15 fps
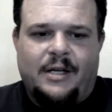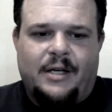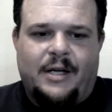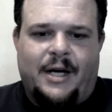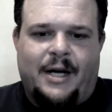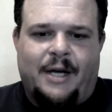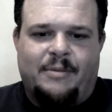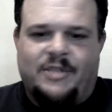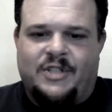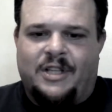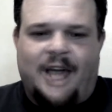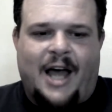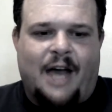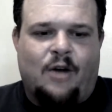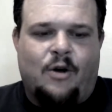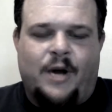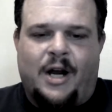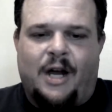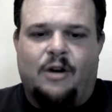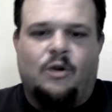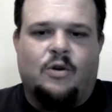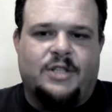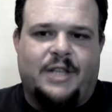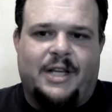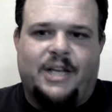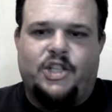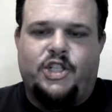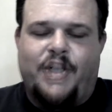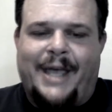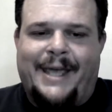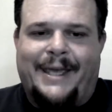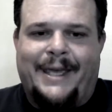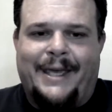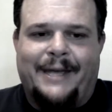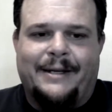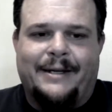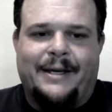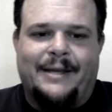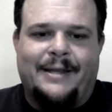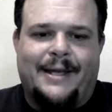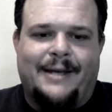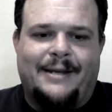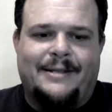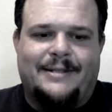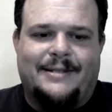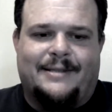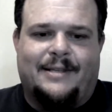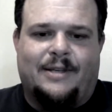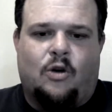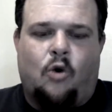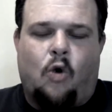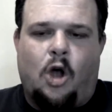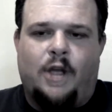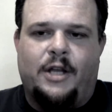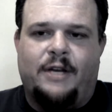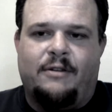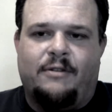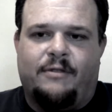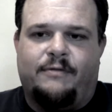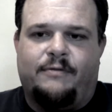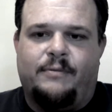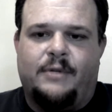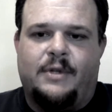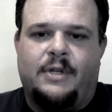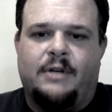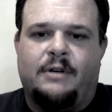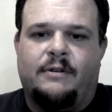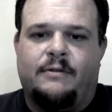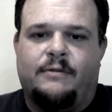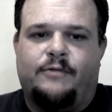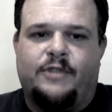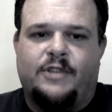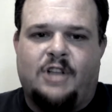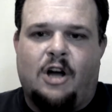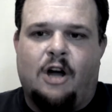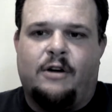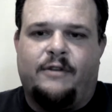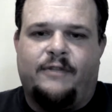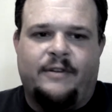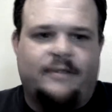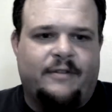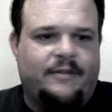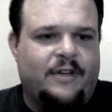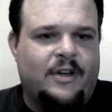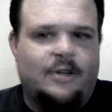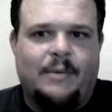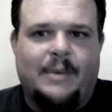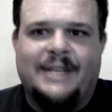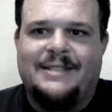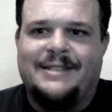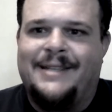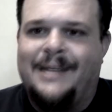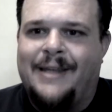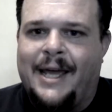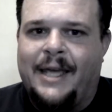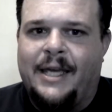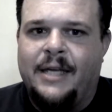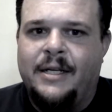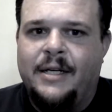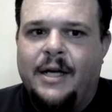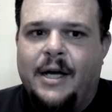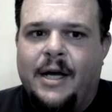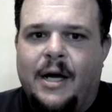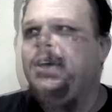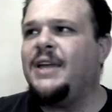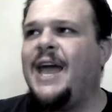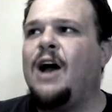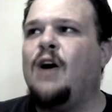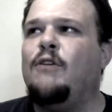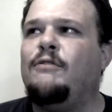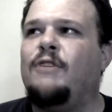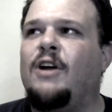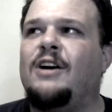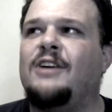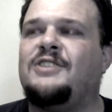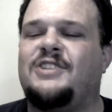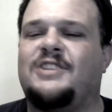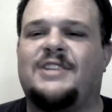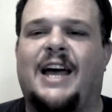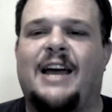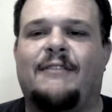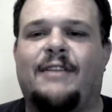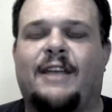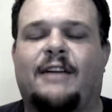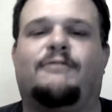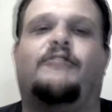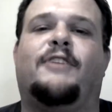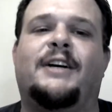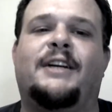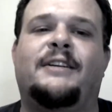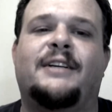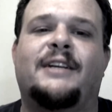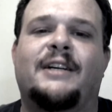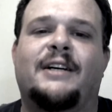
Um, there's a lot going on, of course, a lot of shaking, and then just the quality of the, the photography of the film, I just didn't like it. But yeah, overall, it's just kind of like a fun